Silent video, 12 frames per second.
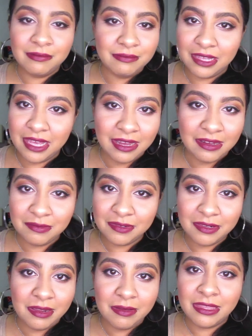yeah,
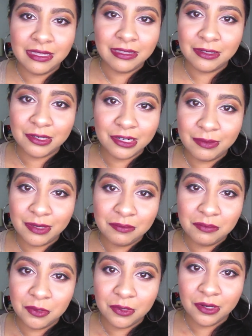I think there could have
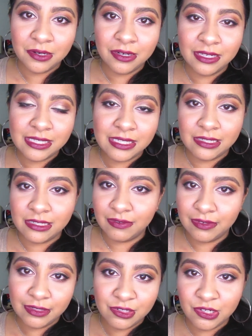been more
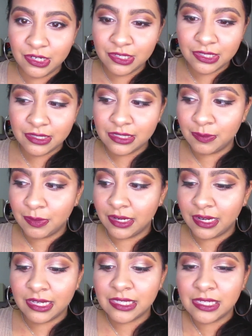extensive instructions,
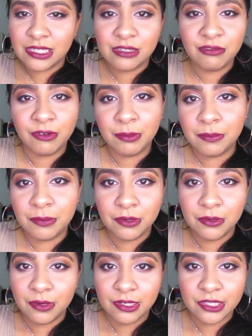but I guess this is for
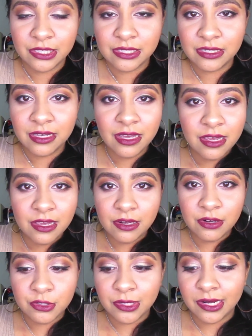people who are just,
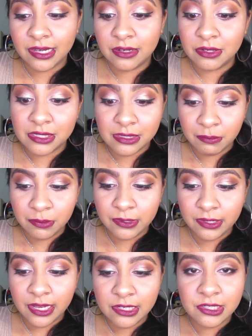you know, trying out a
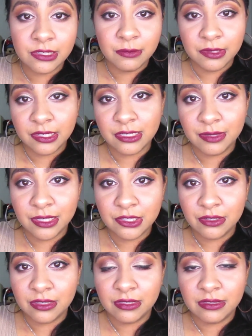simple lash and they wanted to make
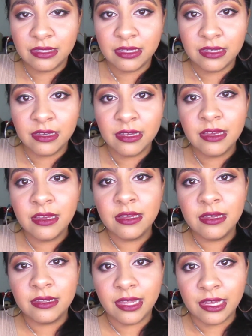sure that the
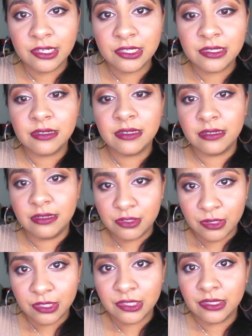lash
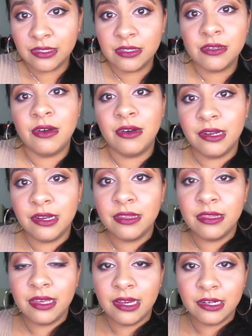instructions
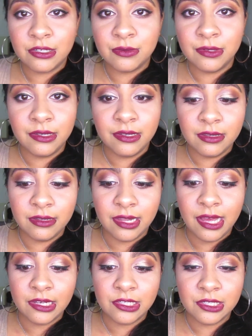on the actual
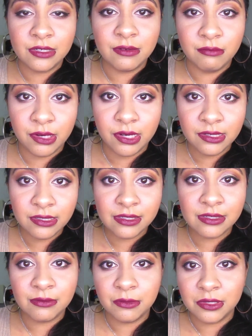lash
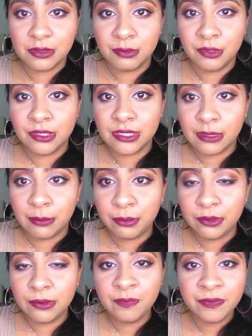box was more
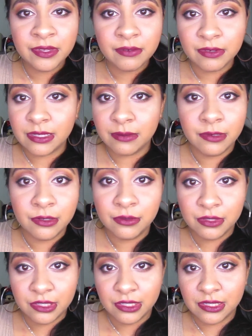simple for someone
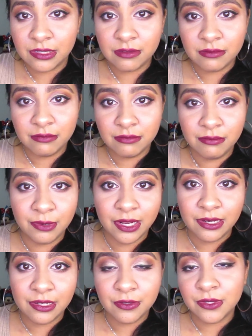who's just
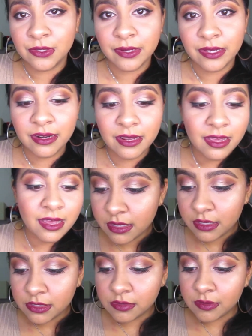brand new to it.
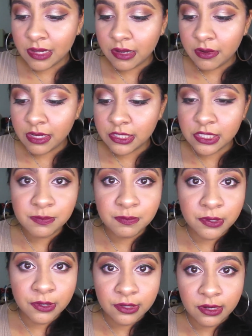So now I
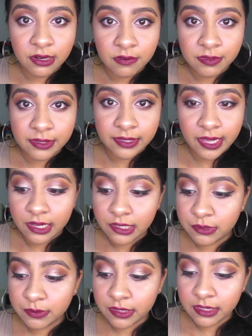just pulled off the
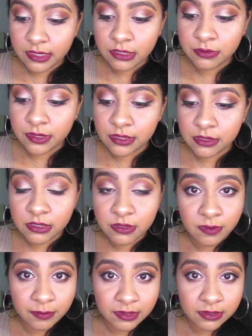lash with a tweezers
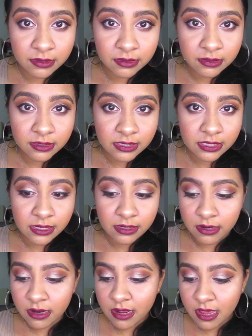from the
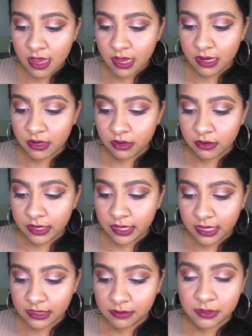container, and it already
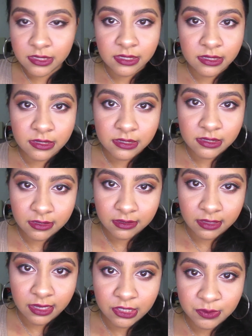has some stickiness to
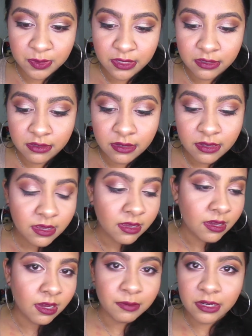the lash band.
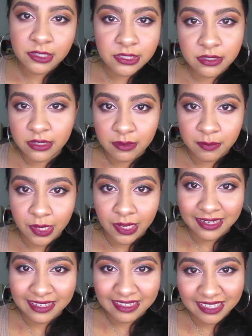I'm not just gonna
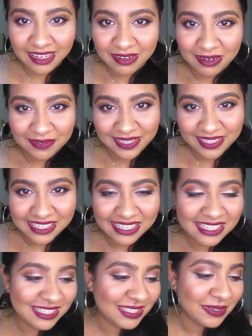apply it like that,
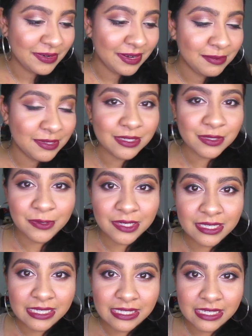obviously, so I'm just
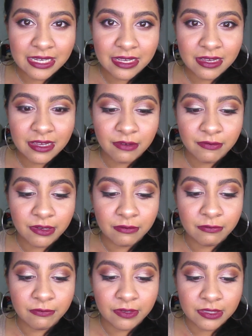going to see if
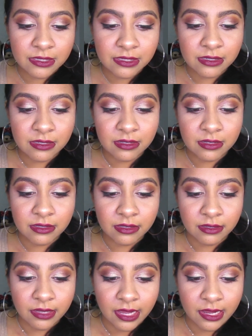it fits
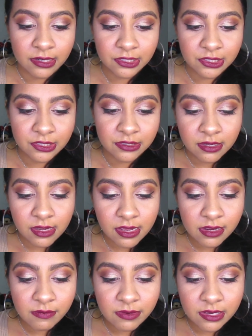the lash
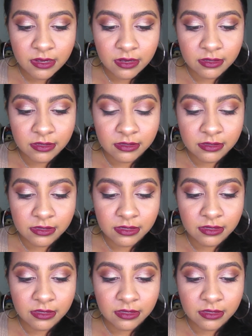line because